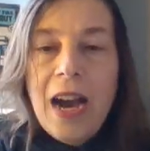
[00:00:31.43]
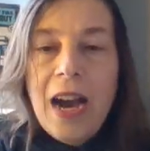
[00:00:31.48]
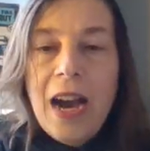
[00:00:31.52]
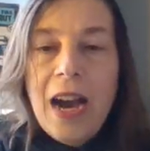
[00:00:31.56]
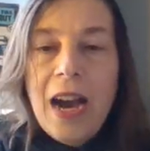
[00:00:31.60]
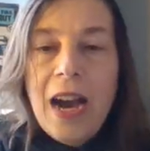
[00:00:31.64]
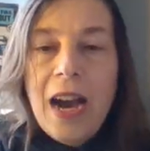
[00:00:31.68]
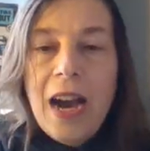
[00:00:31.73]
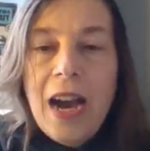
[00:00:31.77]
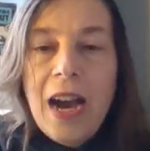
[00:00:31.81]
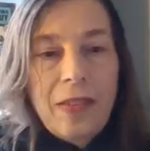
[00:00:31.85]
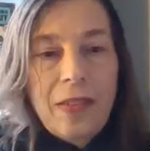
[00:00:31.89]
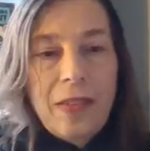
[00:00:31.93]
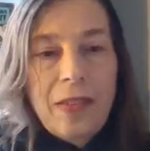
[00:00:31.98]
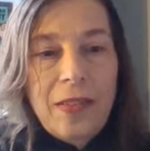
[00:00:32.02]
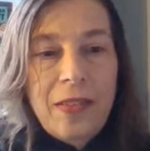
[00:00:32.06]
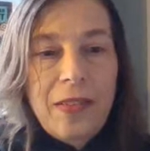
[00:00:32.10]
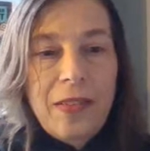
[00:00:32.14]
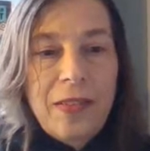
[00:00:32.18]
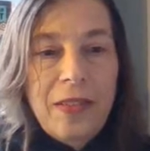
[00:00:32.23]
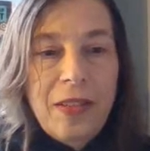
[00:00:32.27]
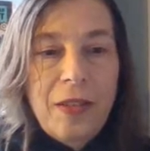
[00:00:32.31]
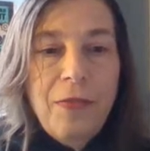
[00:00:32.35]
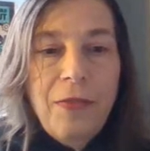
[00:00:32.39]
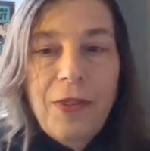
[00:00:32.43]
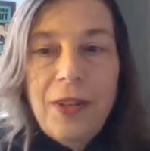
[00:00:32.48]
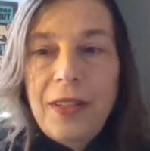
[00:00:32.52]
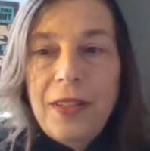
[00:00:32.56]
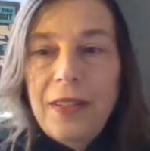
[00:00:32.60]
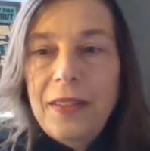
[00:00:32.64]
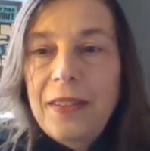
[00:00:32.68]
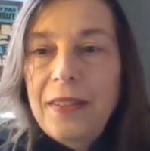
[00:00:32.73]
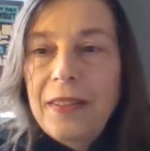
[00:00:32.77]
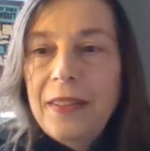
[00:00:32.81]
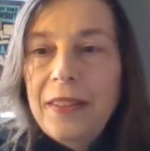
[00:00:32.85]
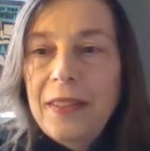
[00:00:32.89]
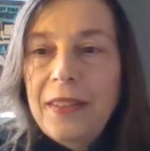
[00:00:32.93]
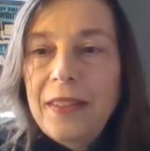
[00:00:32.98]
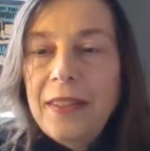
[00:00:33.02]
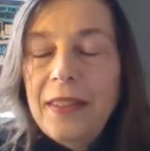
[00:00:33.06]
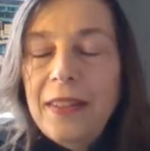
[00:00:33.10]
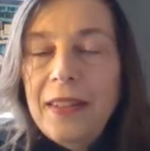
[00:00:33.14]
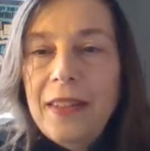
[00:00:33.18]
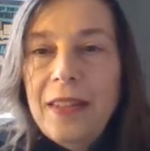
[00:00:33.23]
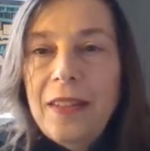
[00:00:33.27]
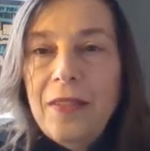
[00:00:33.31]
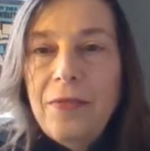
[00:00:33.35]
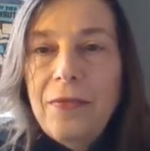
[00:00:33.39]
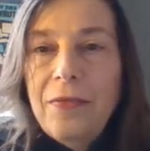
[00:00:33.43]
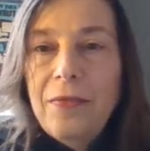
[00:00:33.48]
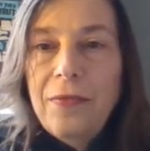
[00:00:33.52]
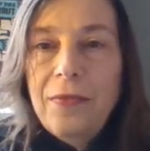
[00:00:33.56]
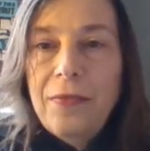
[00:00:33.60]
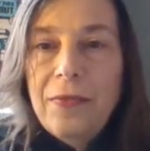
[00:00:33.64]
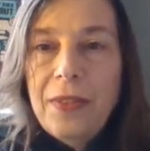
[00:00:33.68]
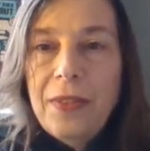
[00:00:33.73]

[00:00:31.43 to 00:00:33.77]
This is different. I